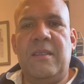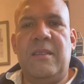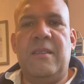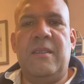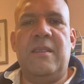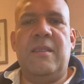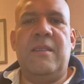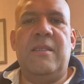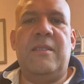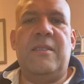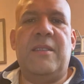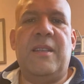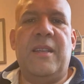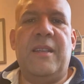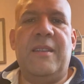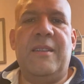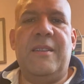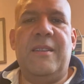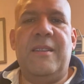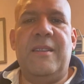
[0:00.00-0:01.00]
As I
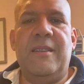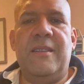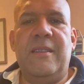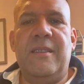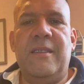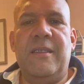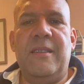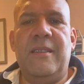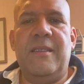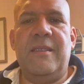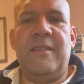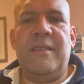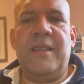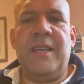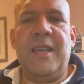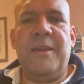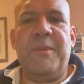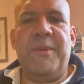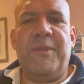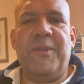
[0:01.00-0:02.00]
said, the
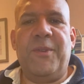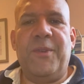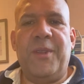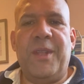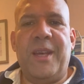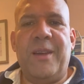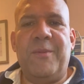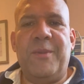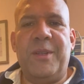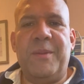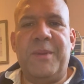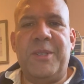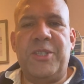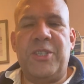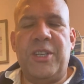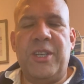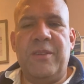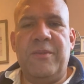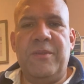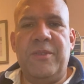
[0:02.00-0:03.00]
year before that, one of my
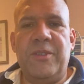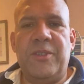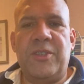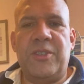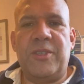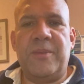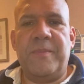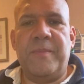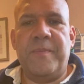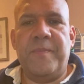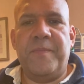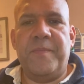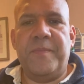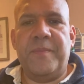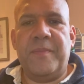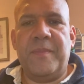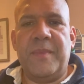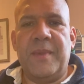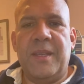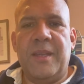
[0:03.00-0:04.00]
students
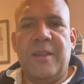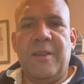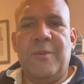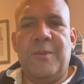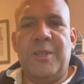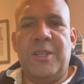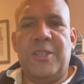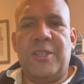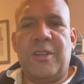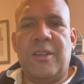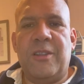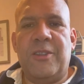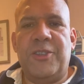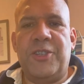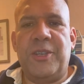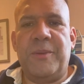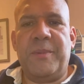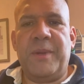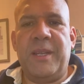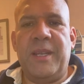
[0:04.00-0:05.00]
won a
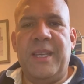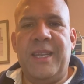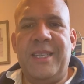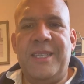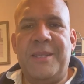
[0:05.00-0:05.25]
scholarship and he's a